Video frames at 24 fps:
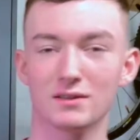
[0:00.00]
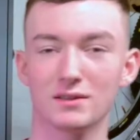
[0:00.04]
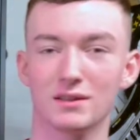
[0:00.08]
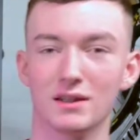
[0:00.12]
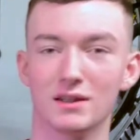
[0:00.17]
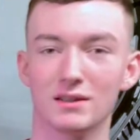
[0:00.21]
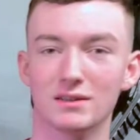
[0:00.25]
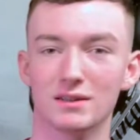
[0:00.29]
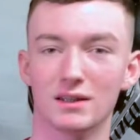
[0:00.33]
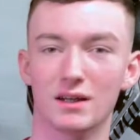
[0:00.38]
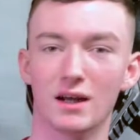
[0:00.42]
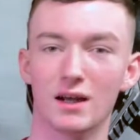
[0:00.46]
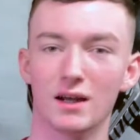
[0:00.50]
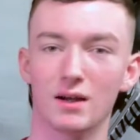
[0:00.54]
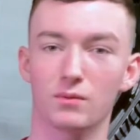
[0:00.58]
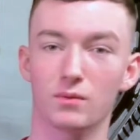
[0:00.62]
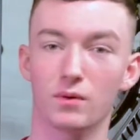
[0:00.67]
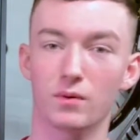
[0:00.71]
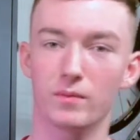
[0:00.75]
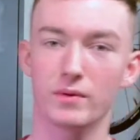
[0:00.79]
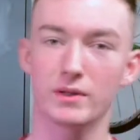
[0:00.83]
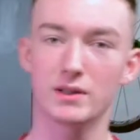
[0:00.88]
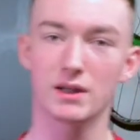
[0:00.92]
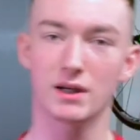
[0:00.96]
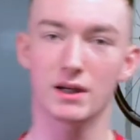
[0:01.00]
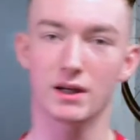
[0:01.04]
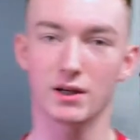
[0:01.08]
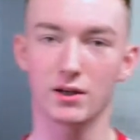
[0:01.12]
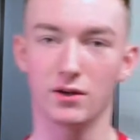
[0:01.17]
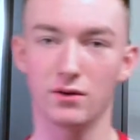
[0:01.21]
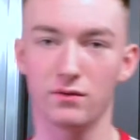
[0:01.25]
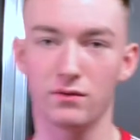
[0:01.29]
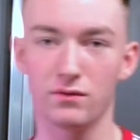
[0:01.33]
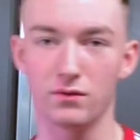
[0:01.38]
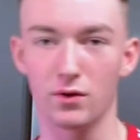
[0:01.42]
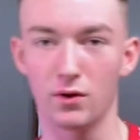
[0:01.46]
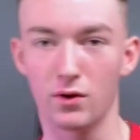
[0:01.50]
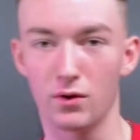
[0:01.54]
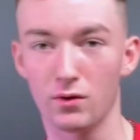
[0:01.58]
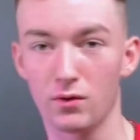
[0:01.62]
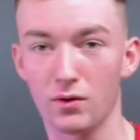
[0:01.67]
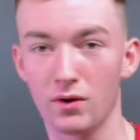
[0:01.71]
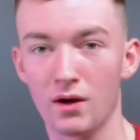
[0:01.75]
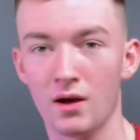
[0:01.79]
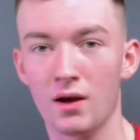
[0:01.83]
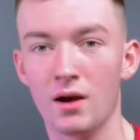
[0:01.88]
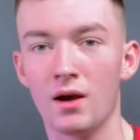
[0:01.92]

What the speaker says: and today I'm going to be taking you through